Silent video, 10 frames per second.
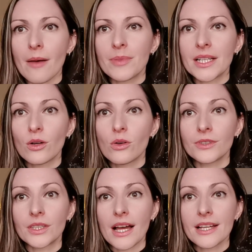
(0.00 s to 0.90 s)
happening
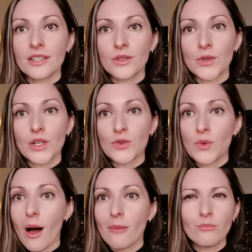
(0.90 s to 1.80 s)
overnight in order to
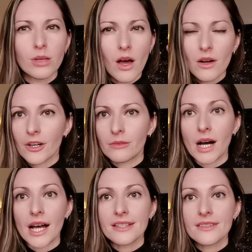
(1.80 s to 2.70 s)
unblock our
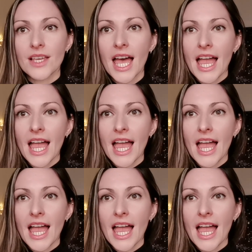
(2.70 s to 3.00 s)
minds